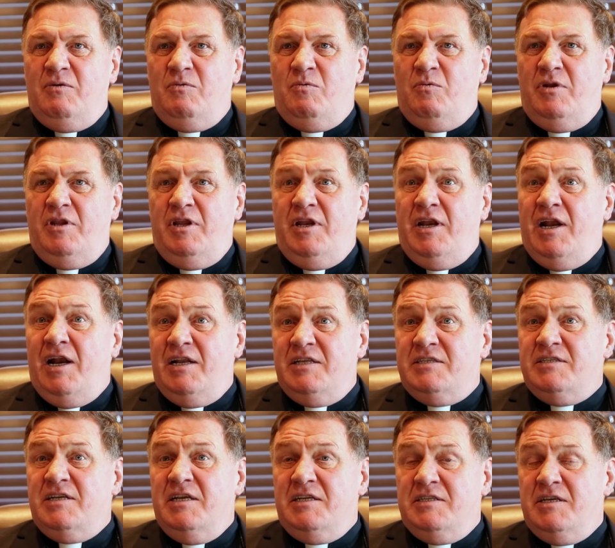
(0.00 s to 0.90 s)
when the
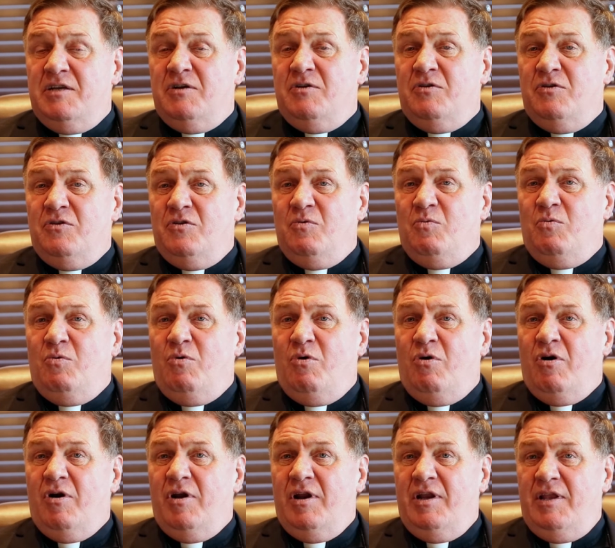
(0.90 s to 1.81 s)
United States entered the
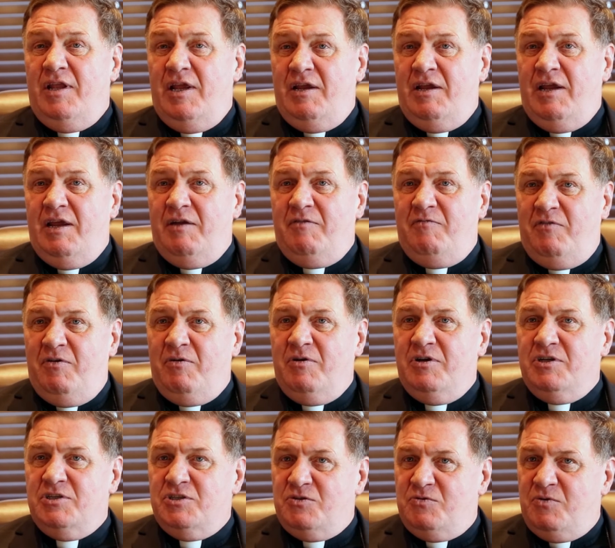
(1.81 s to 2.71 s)
war, they had
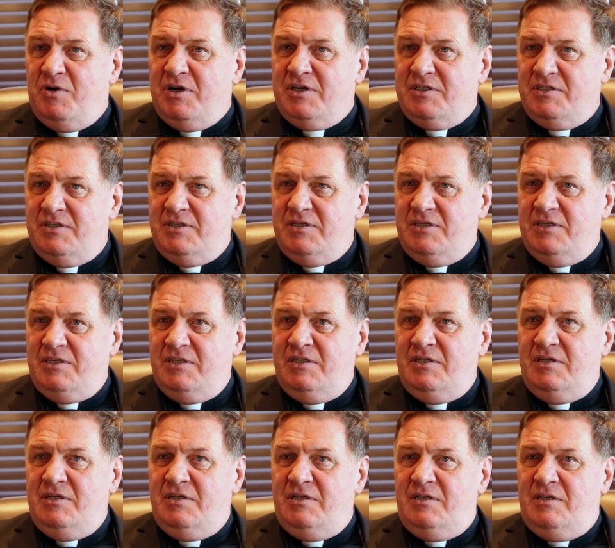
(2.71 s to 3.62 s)
very strict
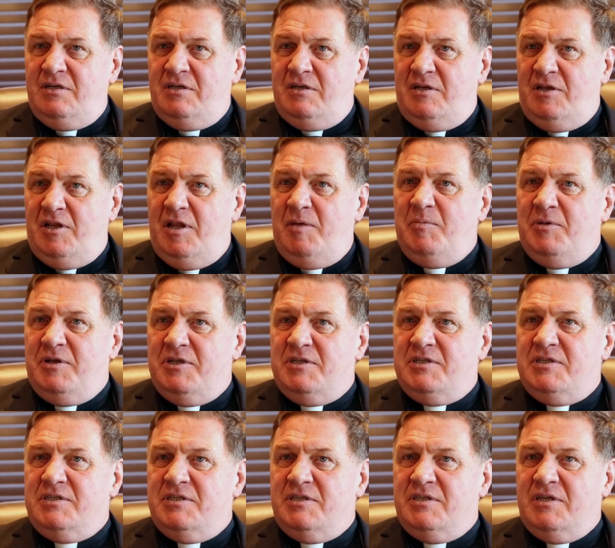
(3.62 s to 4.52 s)

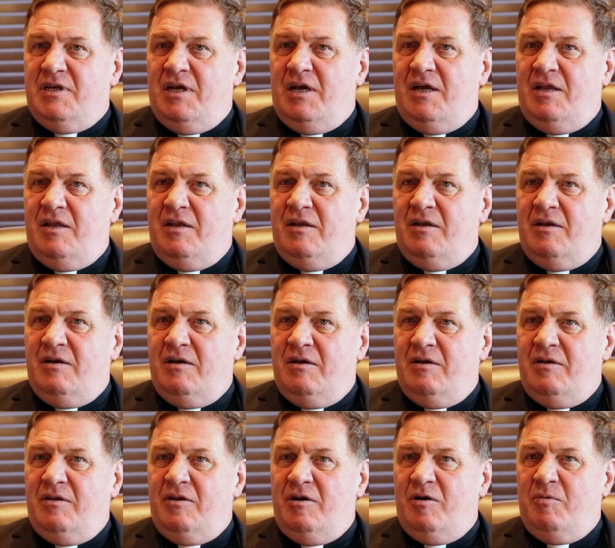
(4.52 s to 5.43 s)
limits
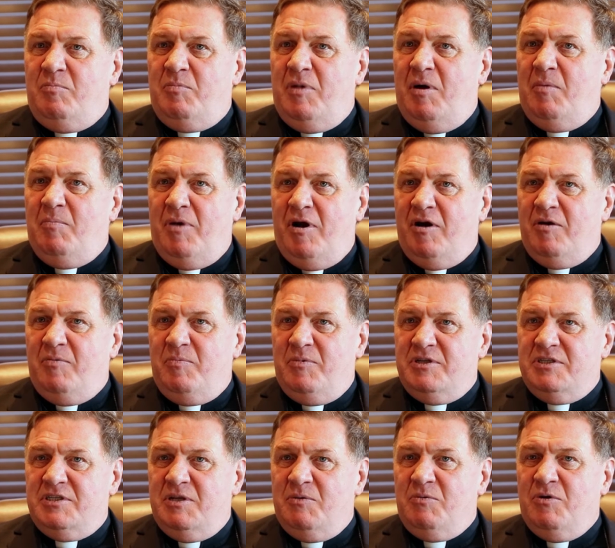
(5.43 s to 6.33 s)
on their
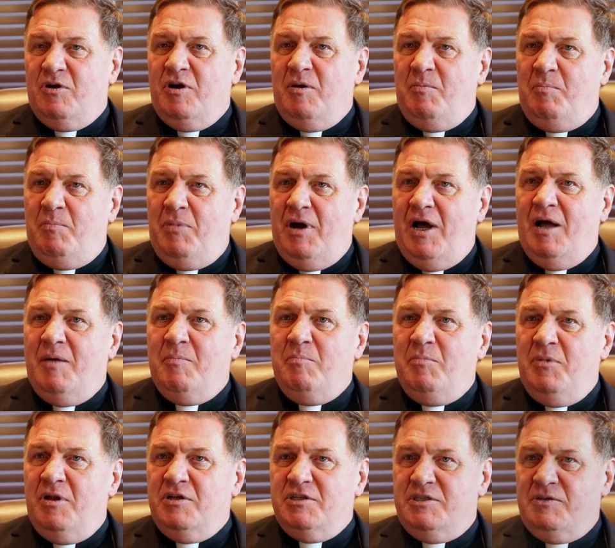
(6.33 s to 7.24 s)
bombardments. They were going to
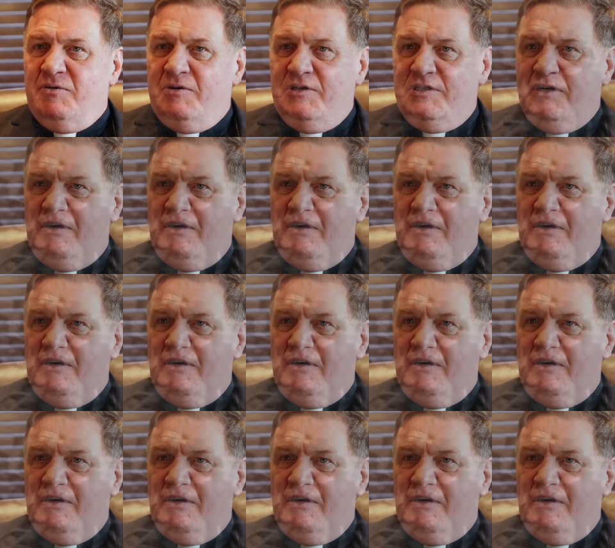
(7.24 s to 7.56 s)
bomb military